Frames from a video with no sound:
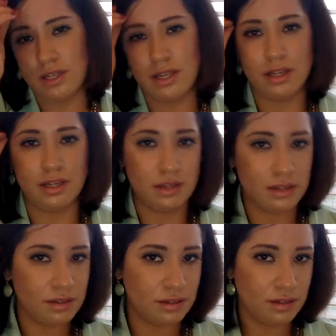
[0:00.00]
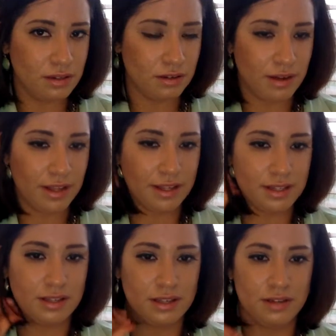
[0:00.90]
And I like
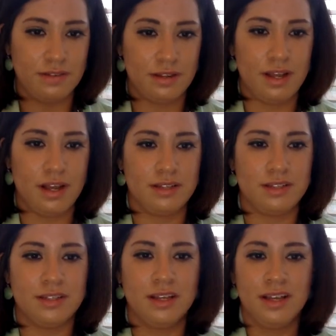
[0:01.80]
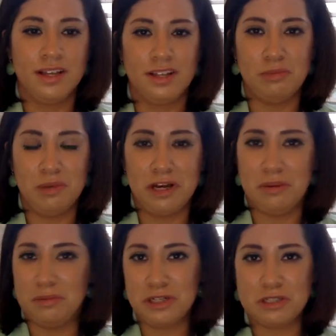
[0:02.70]
to think of it as
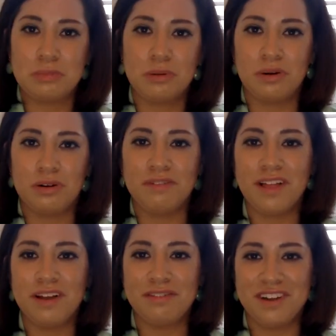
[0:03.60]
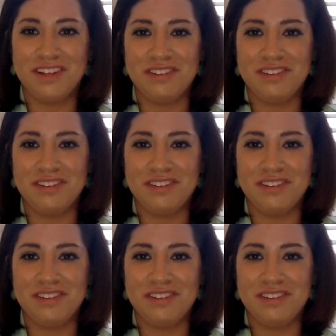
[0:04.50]
become an explorer of life, right?